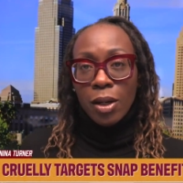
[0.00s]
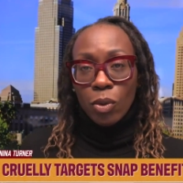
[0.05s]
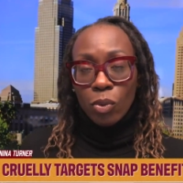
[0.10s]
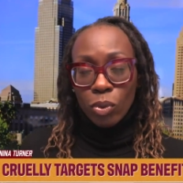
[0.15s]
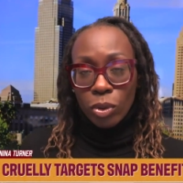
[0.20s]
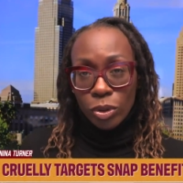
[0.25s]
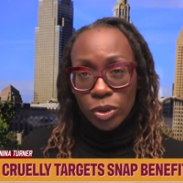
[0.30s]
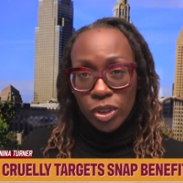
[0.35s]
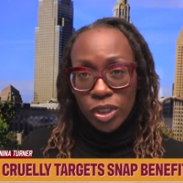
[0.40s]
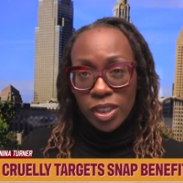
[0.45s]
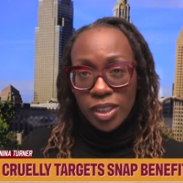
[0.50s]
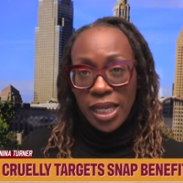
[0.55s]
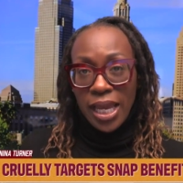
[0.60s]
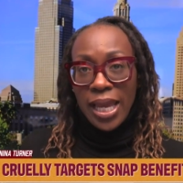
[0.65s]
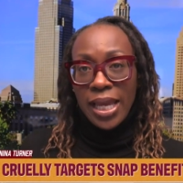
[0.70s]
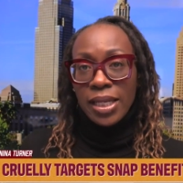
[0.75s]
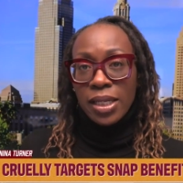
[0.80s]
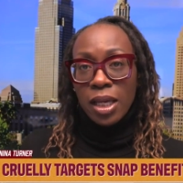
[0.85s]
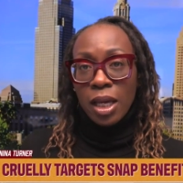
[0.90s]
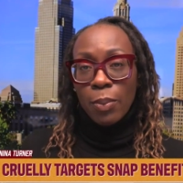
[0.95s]
will
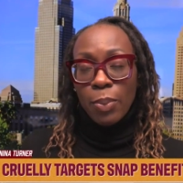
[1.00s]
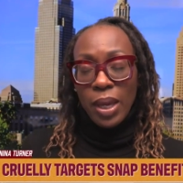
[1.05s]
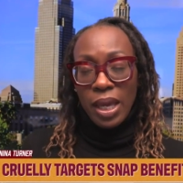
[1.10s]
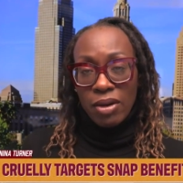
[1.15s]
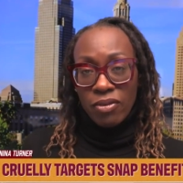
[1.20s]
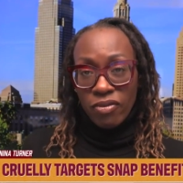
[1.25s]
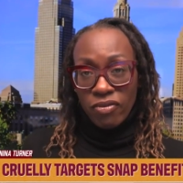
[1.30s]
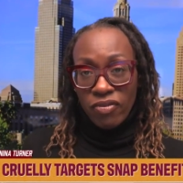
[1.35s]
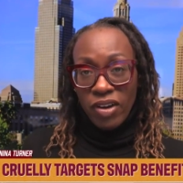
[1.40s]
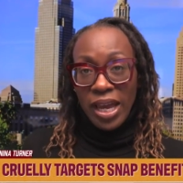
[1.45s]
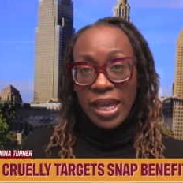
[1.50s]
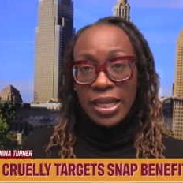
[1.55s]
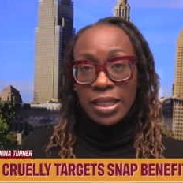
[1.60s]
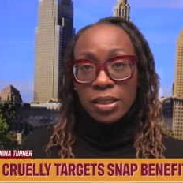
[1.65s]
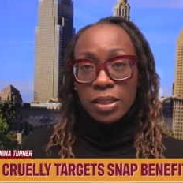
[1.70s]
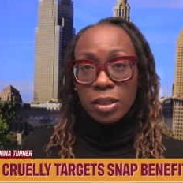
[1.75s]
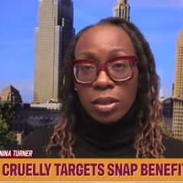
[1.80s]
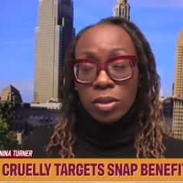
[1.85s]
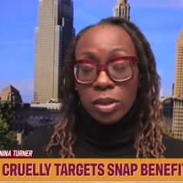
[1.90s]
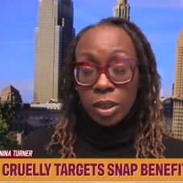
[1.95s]
stand up and
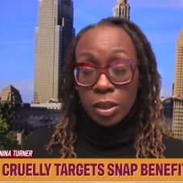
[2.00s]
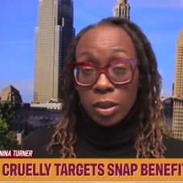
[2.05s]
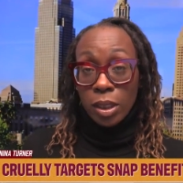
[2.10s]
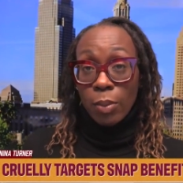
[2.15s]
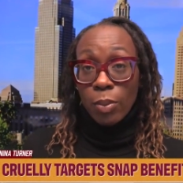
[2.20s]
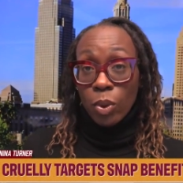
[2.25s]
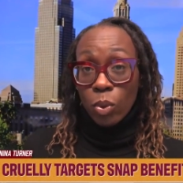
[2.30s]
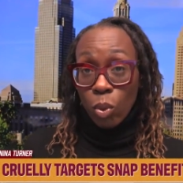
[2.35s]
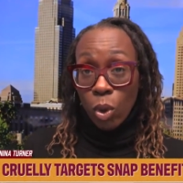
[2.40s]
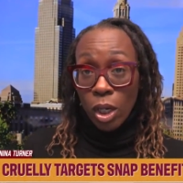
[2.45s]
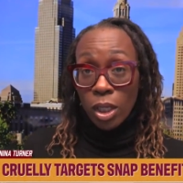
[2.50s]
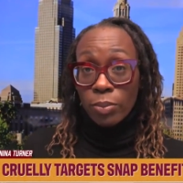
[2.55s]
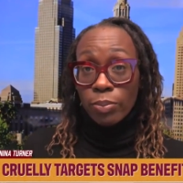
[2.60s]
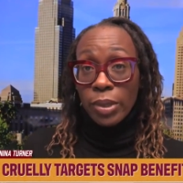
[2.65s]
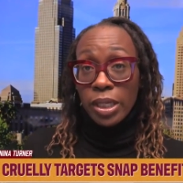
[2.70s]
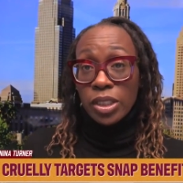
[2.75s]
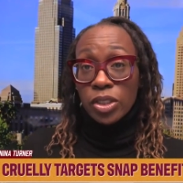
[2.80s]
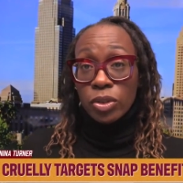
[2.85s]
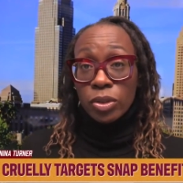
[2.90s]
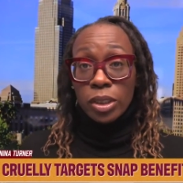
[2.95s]
fight to number one,
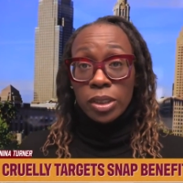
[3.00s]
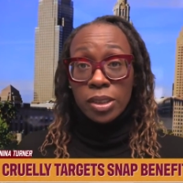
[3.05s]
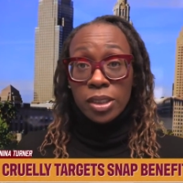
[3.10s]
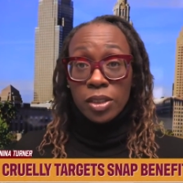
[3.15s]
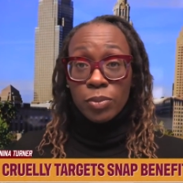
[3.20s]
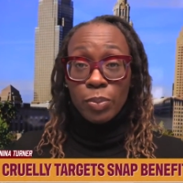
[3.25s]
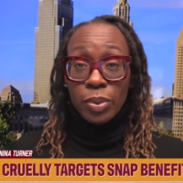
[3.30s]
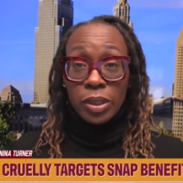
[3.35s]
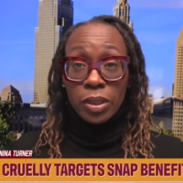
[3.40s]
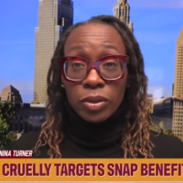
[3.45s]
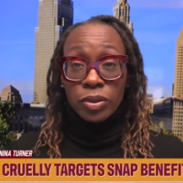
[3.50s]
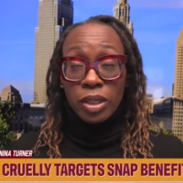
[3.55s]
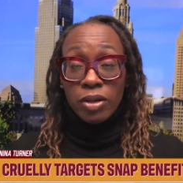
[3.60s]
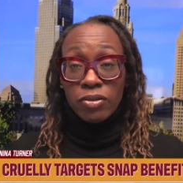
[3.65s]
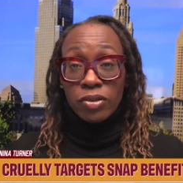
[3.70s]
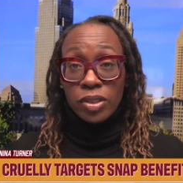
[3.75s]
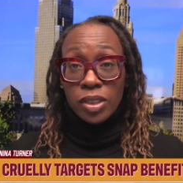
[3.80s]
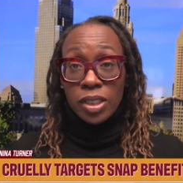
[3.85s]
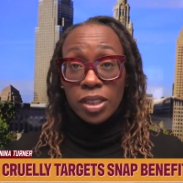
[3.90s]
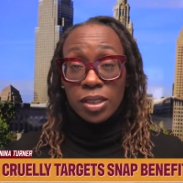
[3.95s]
make sure that this bill
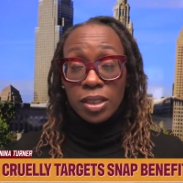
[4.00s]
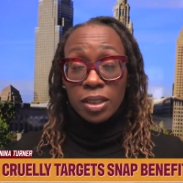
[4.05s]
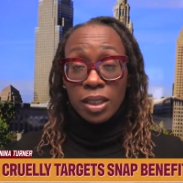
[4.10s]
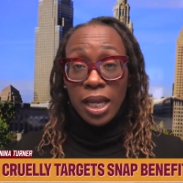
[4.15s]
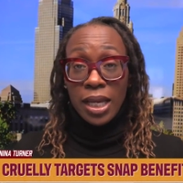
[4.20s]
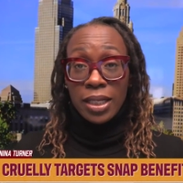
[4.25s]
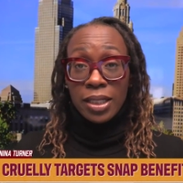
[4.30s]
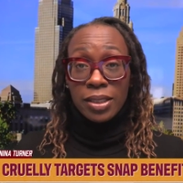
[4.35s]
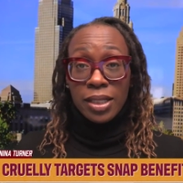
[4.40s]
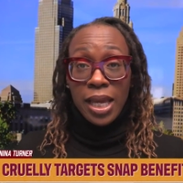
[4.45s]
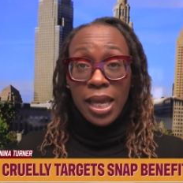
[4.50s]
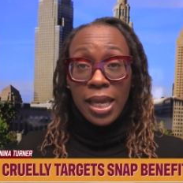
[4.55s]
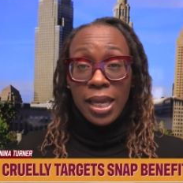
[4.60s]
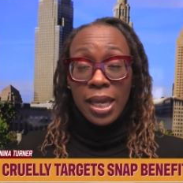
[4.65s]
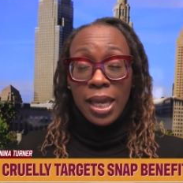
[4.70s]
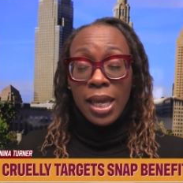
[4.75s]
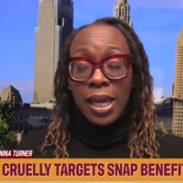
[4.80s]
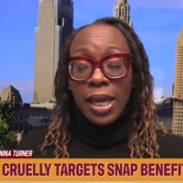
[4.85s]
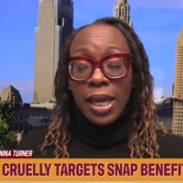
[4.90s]
never sees the light of day.